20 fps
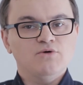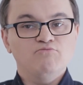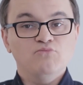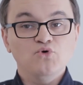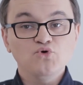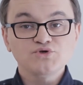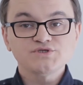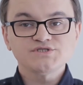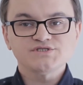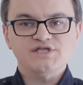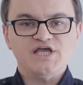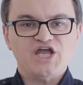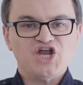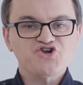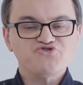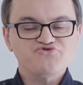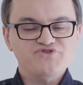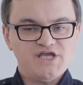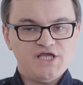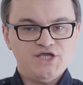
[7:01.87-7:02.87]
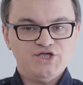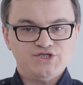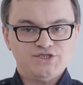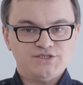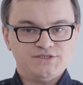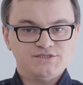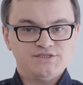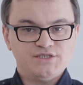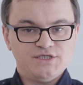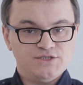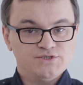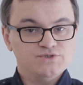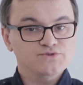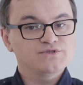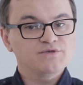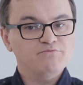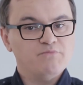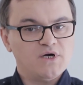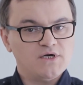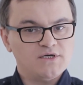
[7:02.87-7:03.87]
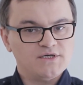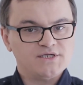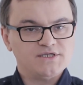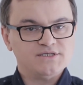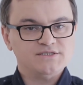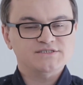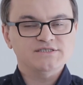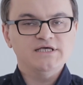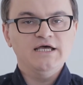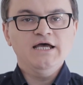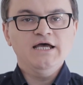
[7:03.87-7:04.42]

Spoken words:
books, their creations into the market.